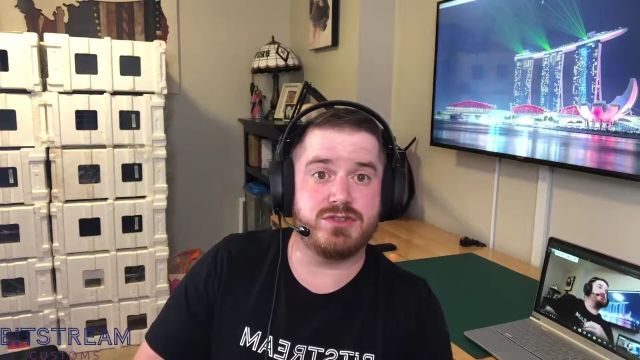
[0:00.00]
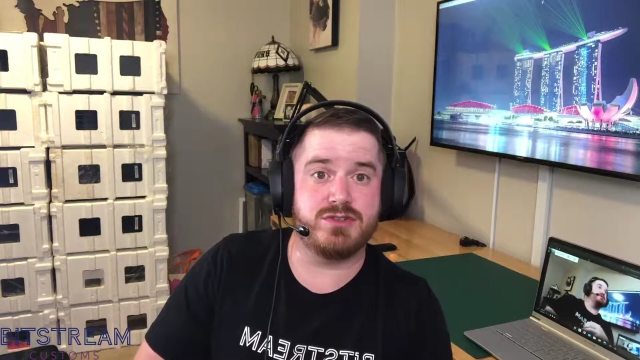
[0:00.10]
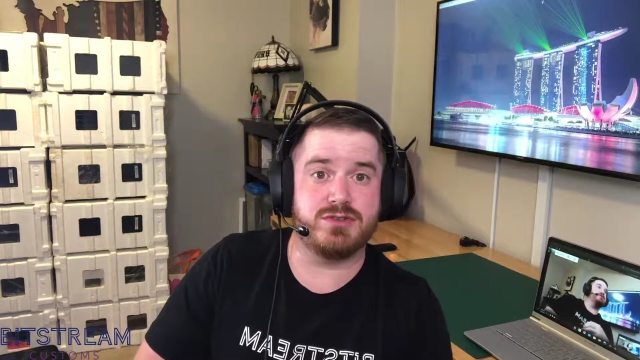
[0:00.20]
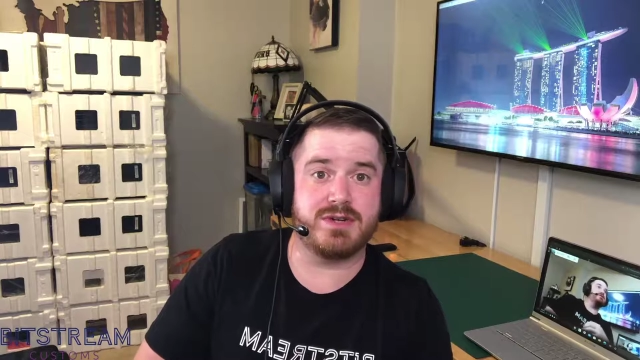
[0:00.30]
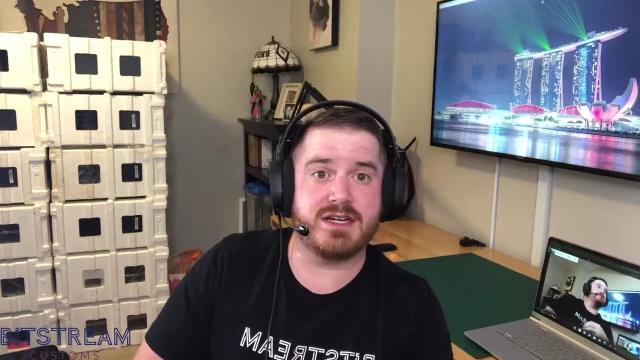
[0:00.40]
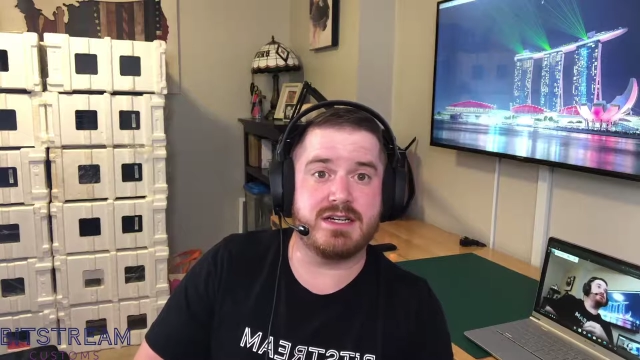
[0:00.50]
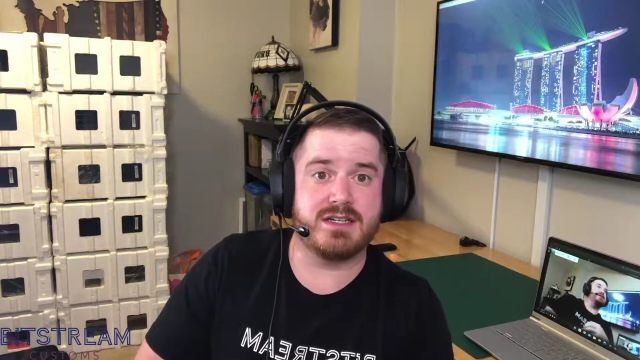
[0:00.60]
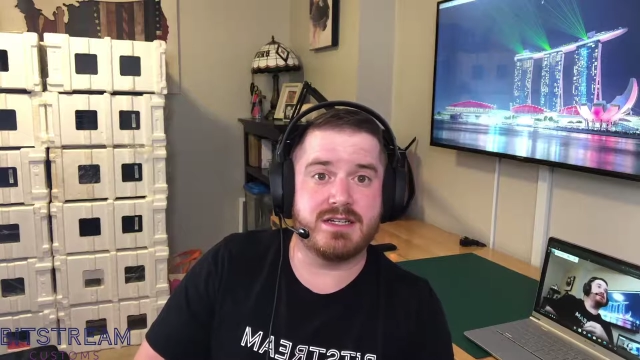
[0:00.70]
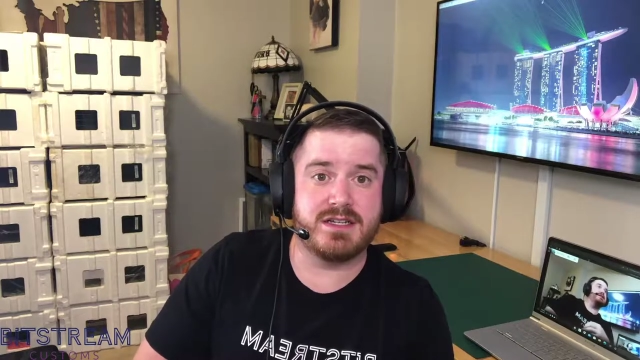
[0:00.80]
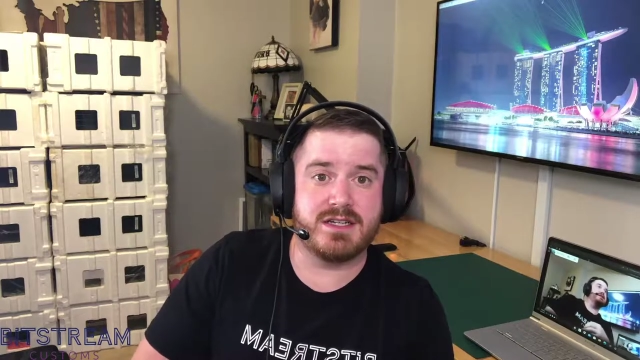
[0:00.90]
to uh,
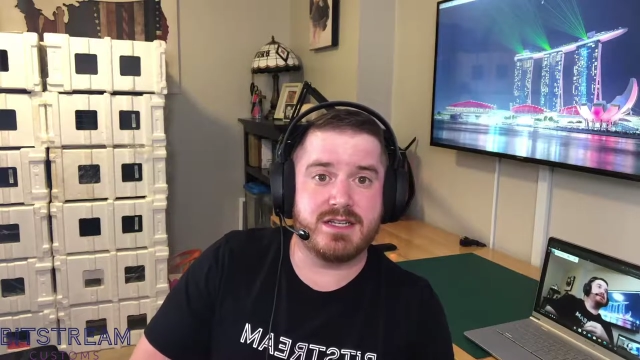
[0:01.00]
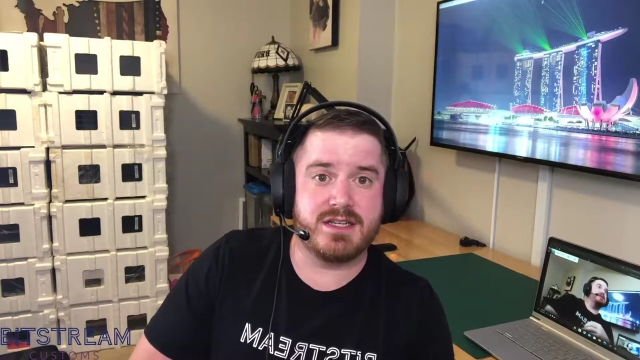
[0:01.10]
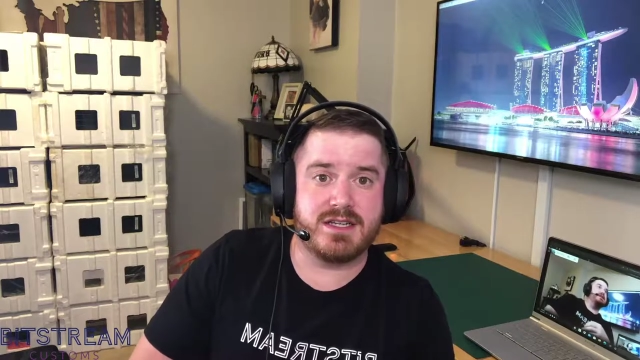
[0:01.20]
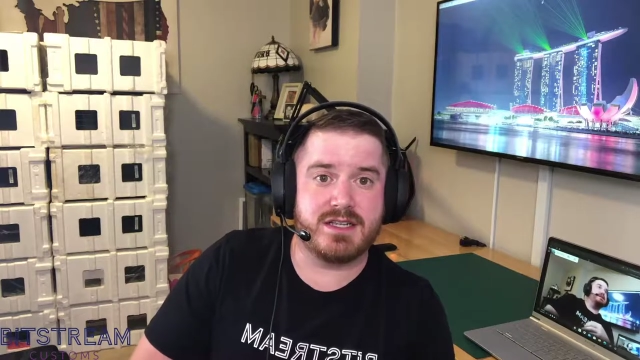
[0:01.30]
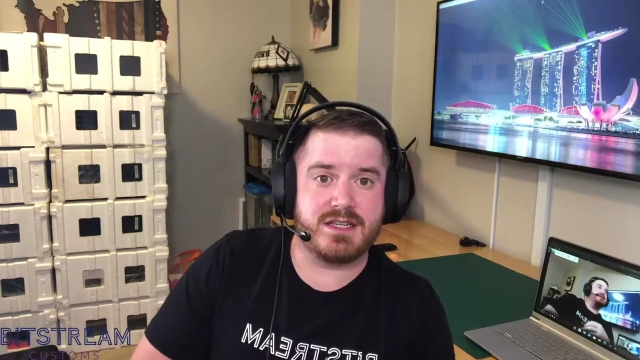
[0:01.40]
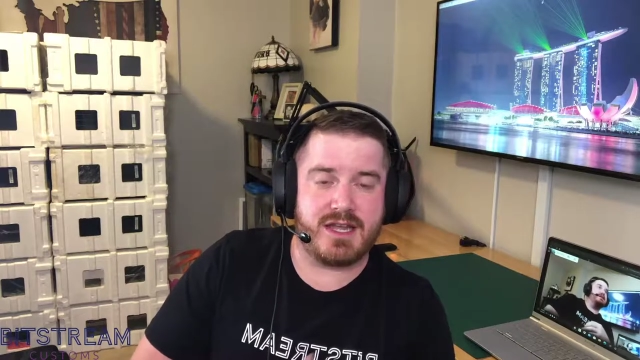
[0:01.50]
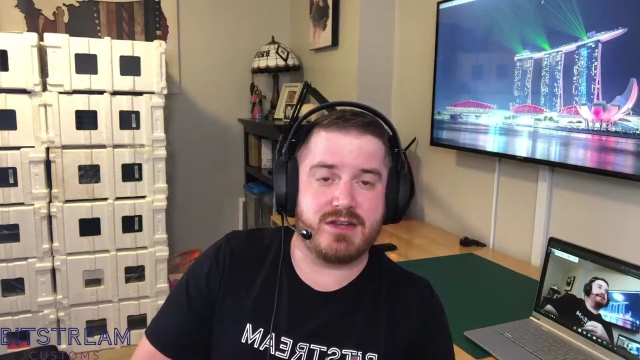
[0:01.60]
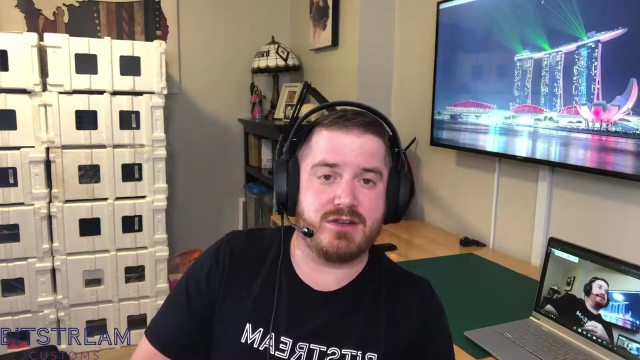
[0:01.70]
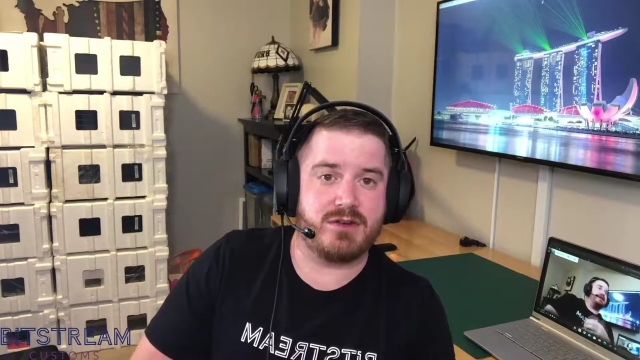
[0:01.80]
get